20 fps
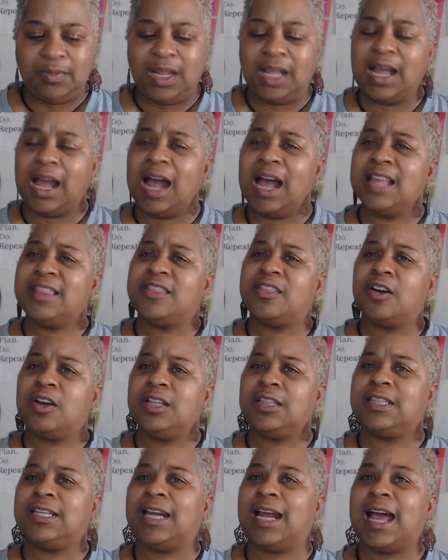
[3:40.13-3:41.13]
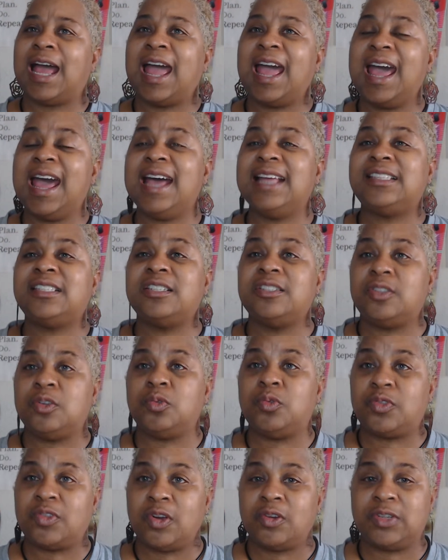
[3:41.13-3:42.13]
I thought that I had to do
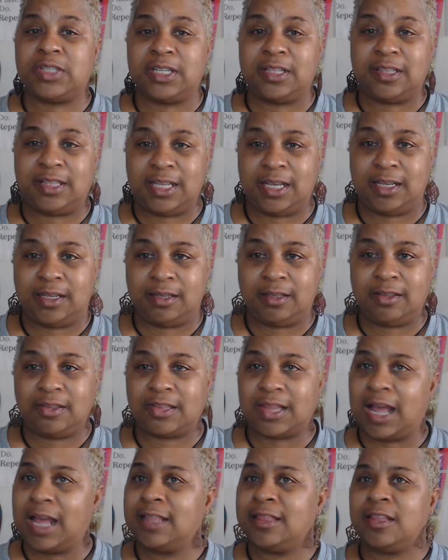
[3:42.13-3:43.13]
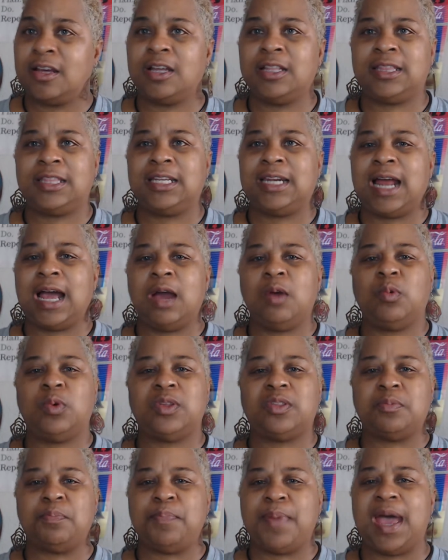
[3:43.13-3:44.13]
certain things. I thought that I
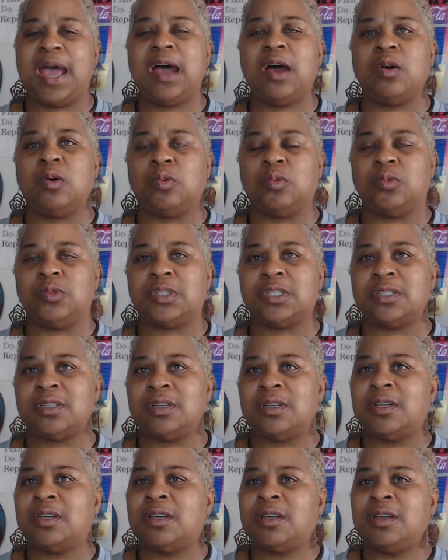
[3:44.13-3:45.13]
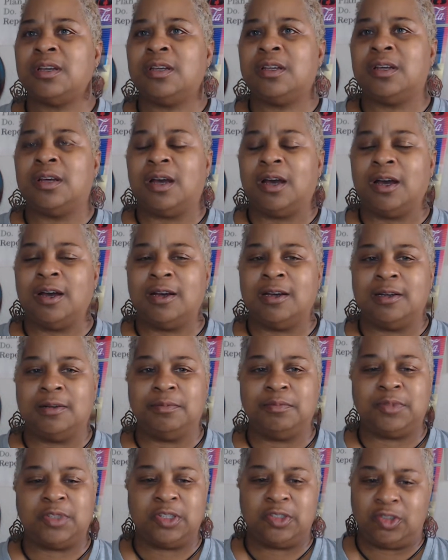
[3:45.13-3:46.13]
was bound
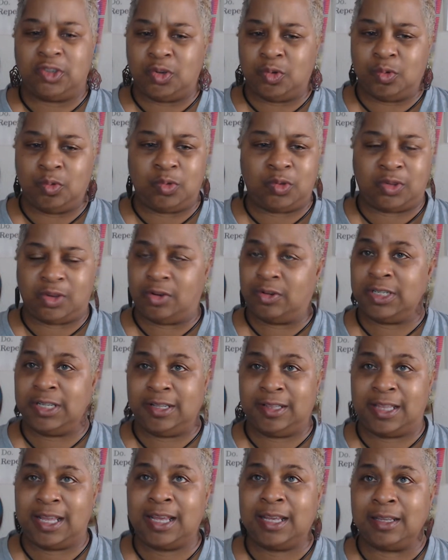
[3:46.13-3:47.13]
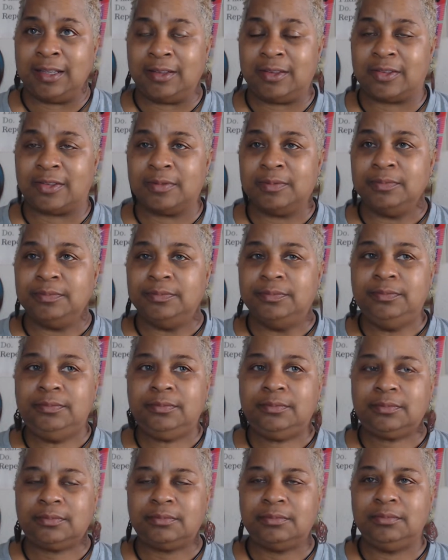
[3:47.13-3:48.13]
to do certain things.
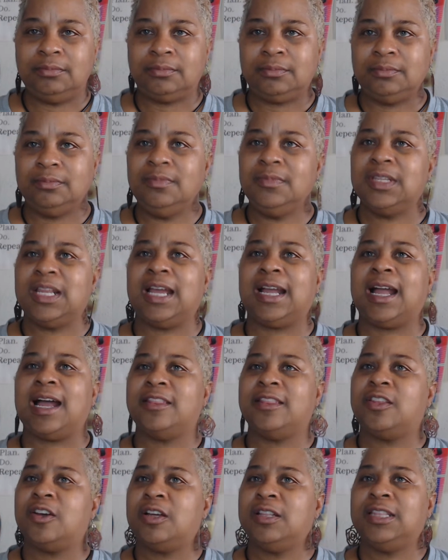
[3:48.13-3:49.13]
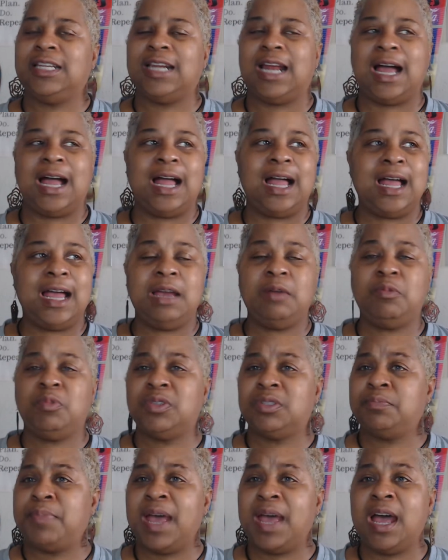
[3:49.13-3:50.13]
Like I thought that I was
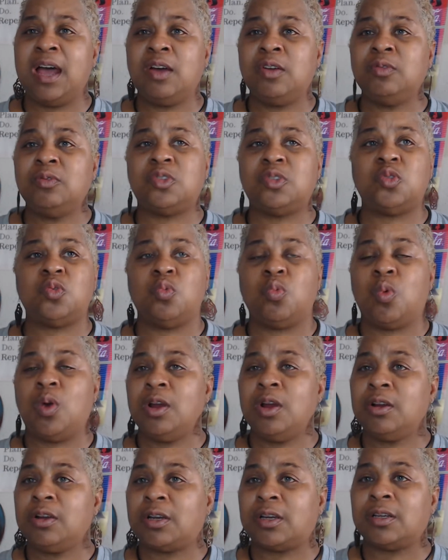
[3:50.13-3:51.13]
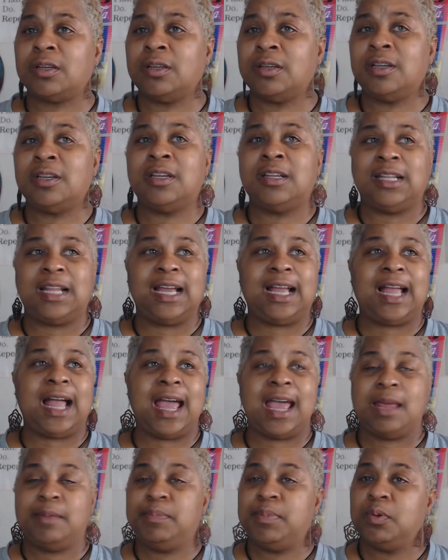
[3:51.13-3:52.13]
bound to work like I
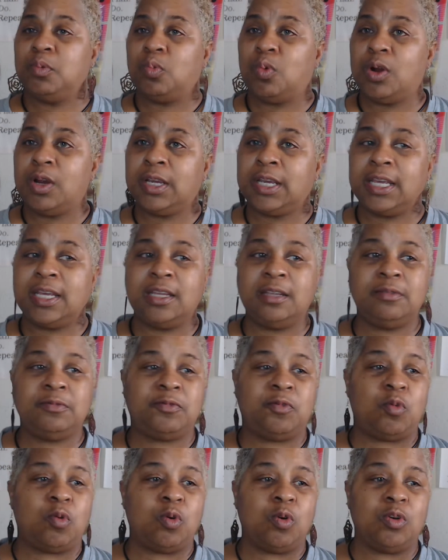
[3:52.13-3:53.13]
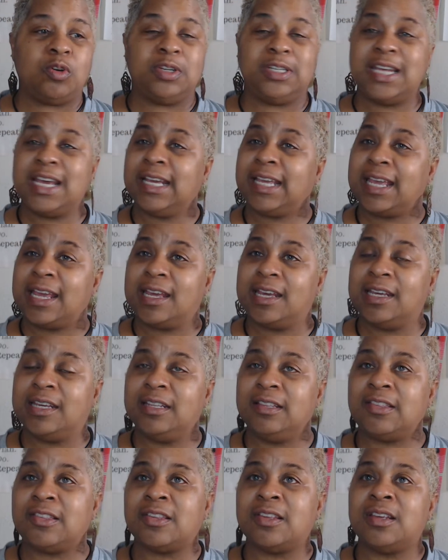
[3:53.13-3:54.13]
had been working for
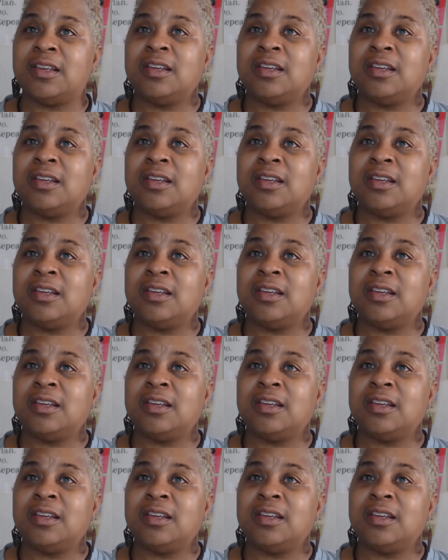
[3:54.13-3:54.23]
decades